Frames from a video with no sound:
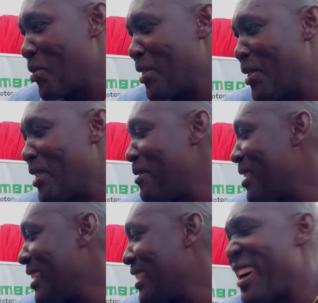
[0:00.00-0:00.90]
We don't
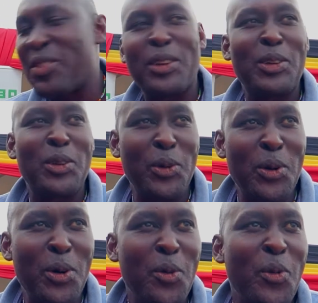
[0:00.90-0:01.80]
invent nothing
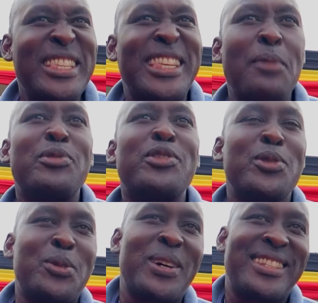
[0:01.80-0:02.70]
new. We okay.
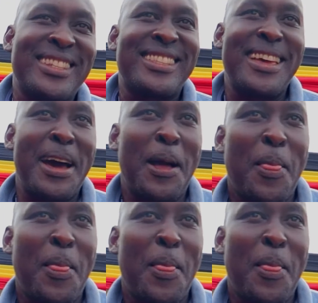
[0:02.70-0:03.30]
substitute what is there.